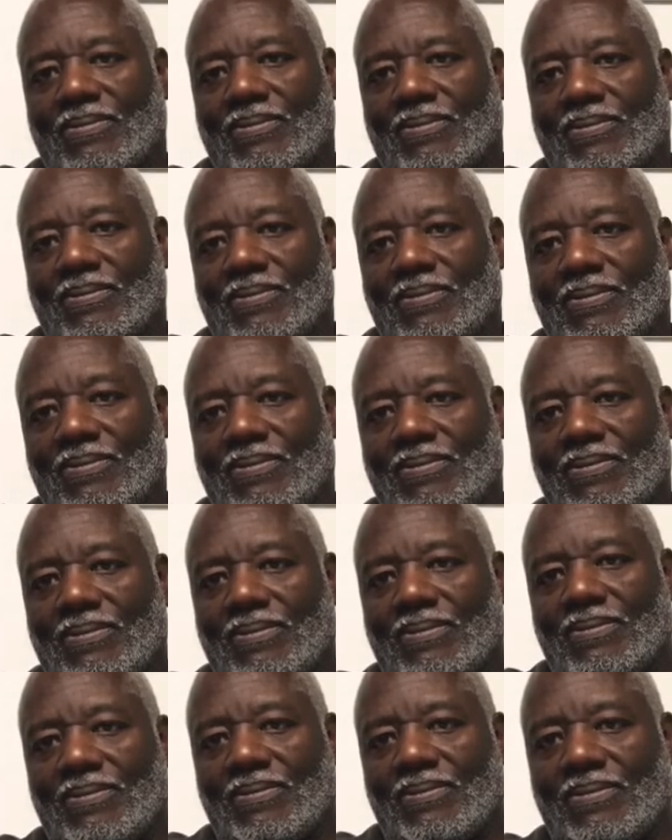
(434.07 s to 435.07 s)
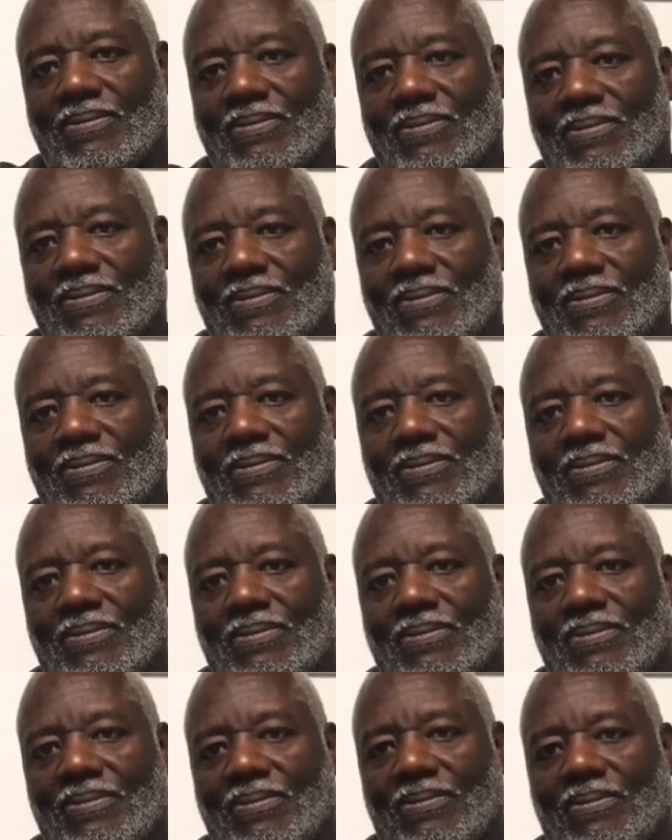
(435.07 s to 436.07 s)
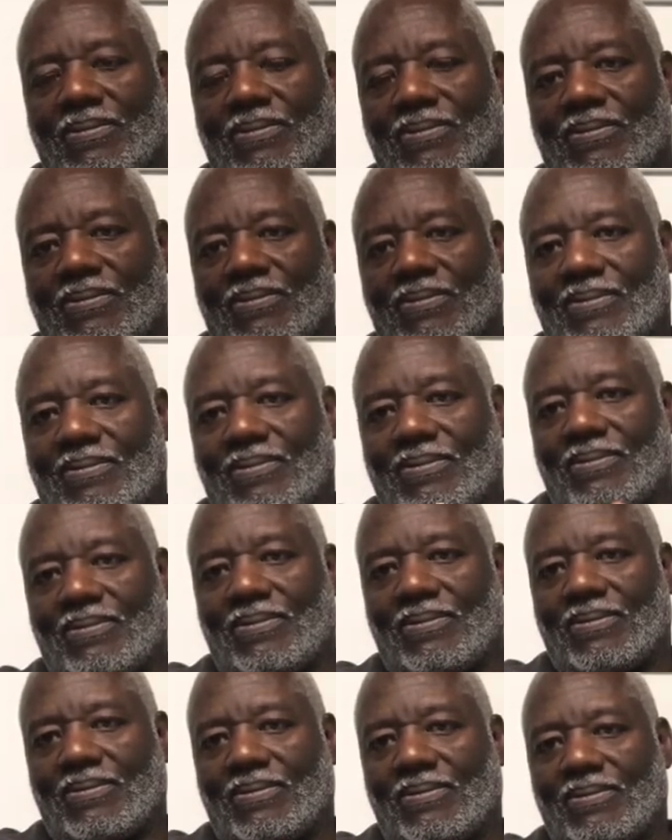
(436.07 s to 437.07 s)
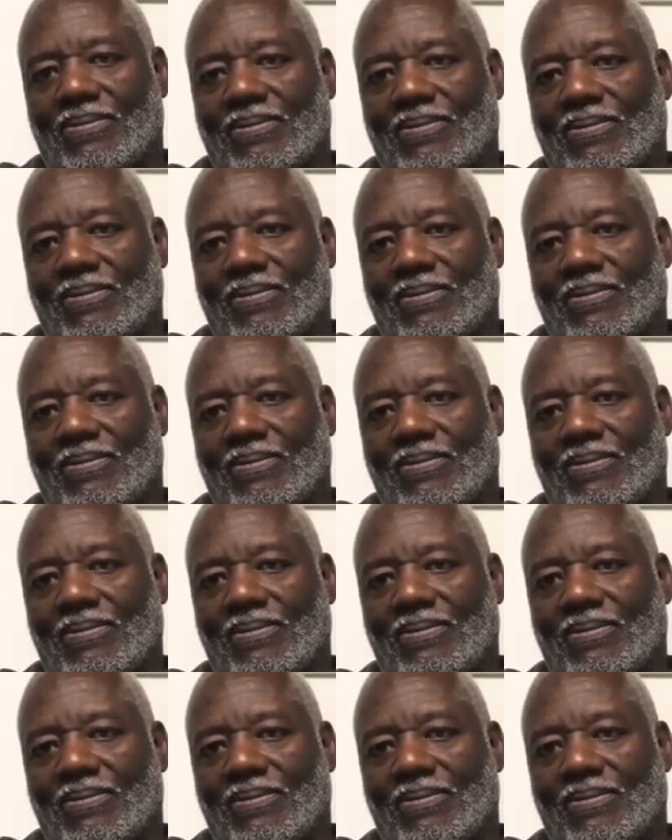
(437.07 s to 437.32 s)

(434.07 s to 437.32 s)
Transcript: This person isn't speaking.